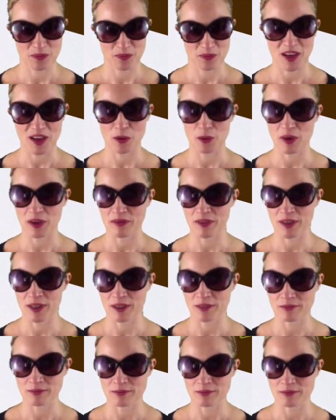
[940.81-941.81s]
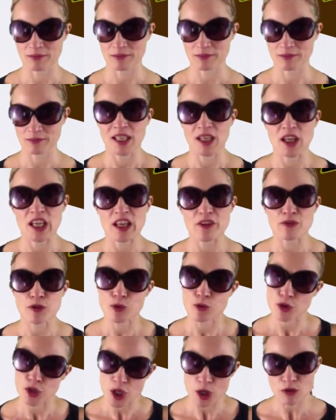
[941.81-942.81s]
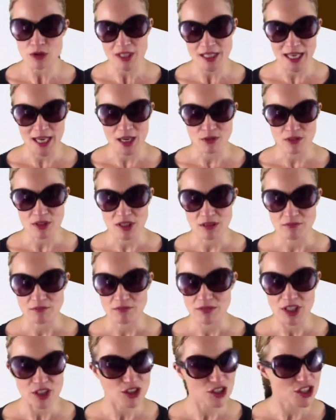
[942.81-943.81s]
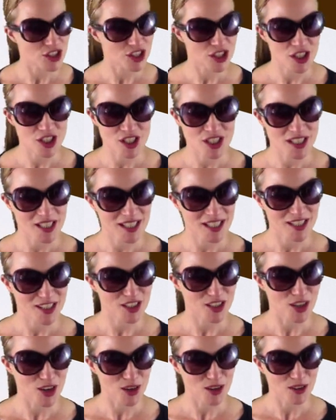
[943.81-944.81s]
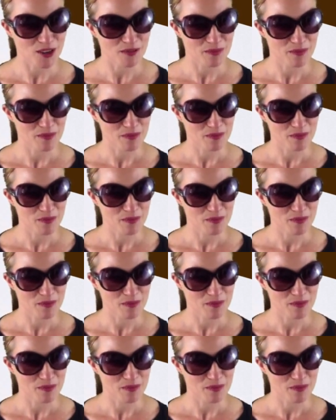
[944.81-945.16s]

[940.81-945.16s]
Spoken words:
However, if you don't doubt, the uncertainty is gone.